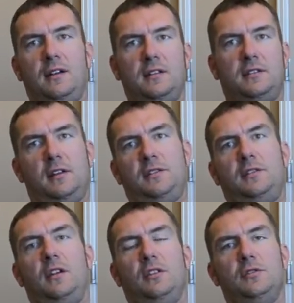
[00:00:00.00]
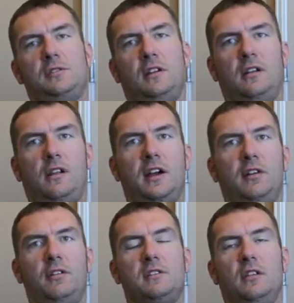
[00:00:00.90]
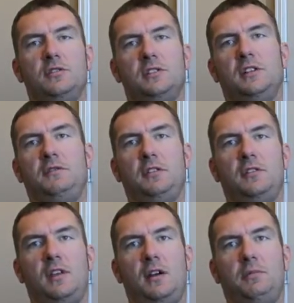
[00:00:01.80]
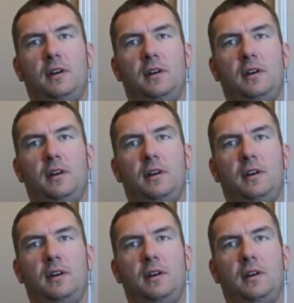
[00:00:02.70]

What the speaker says: It's going to start losing a lot of your resolution if you do that,